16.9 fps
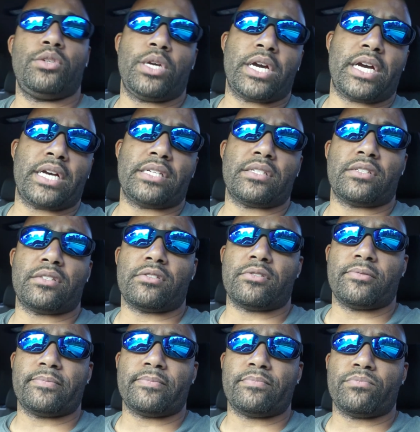guys,
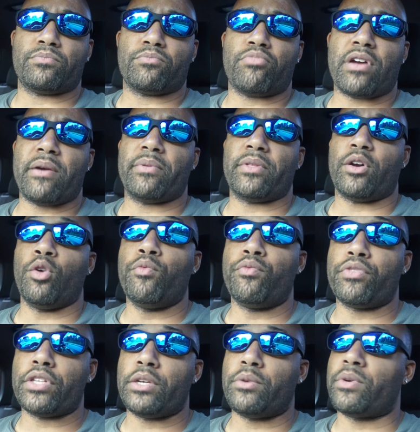probably,
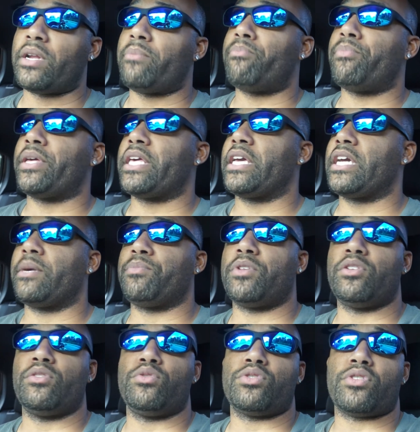hopefully, when I'm picking up the
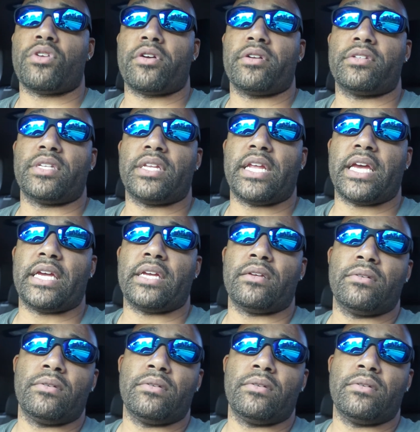new starter today.